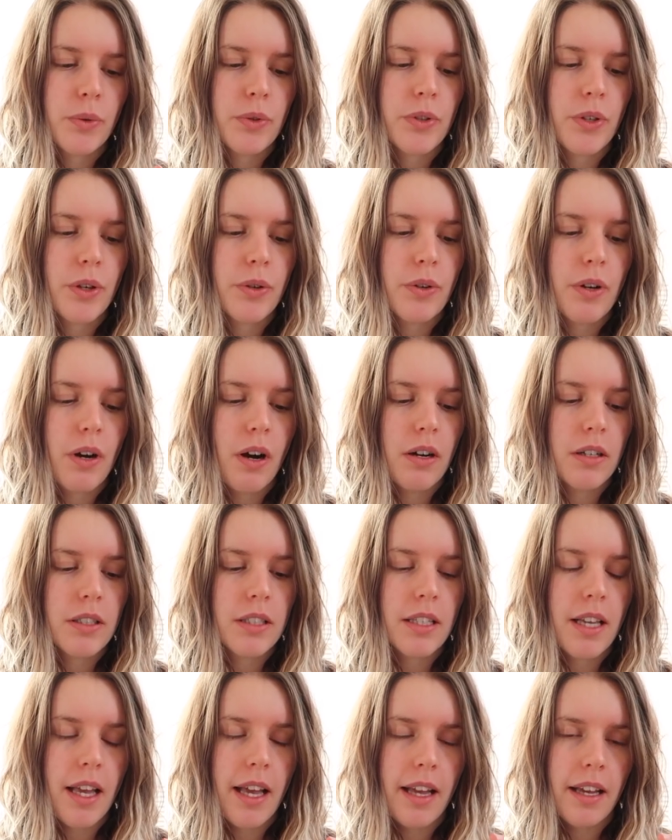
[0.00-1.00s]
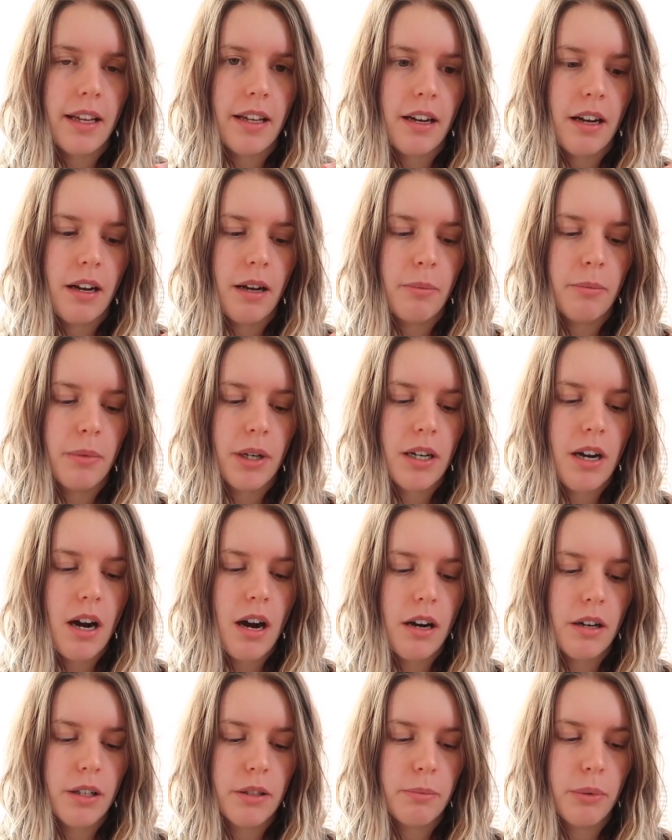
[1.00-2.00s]
also got a
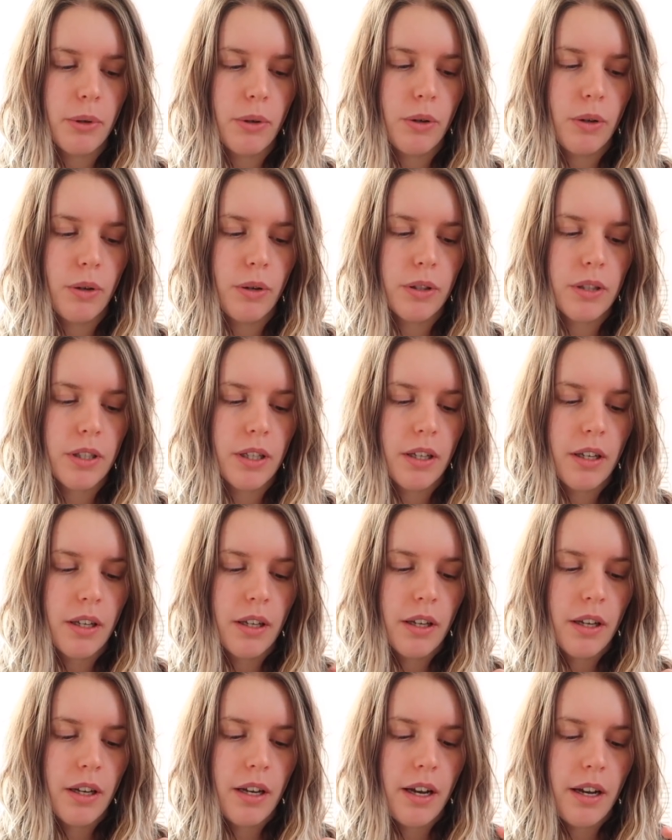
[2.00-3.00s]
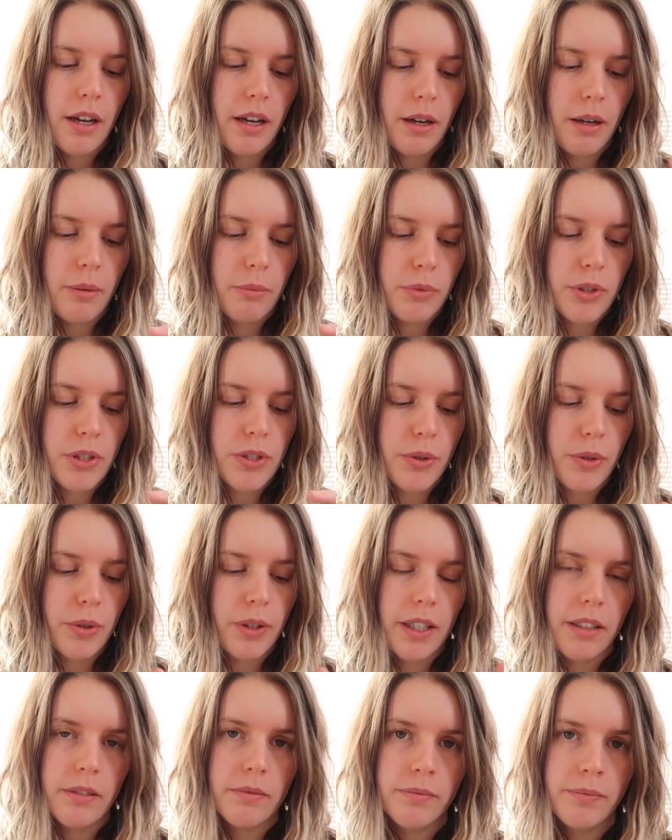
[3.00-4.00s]
cardboard, what do you
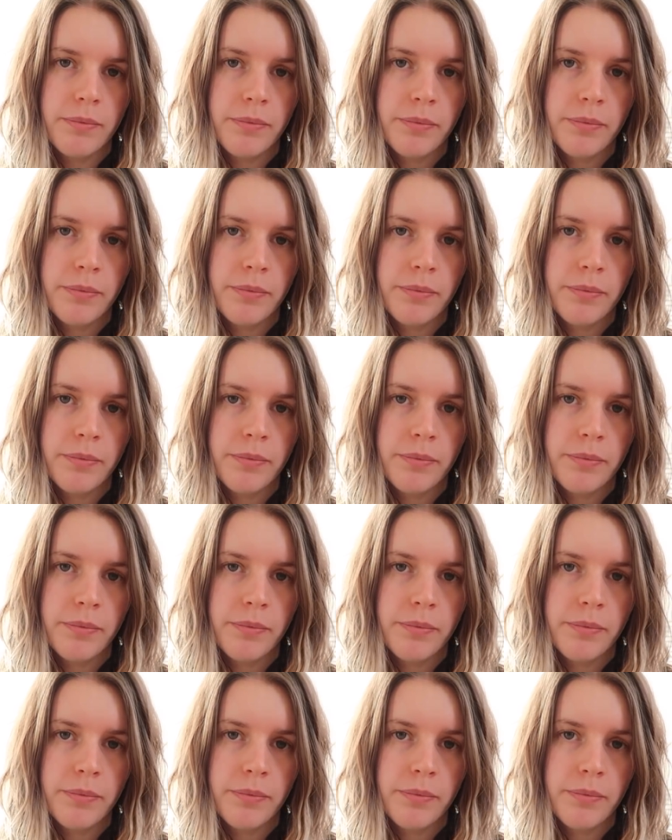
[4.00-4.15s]
call it?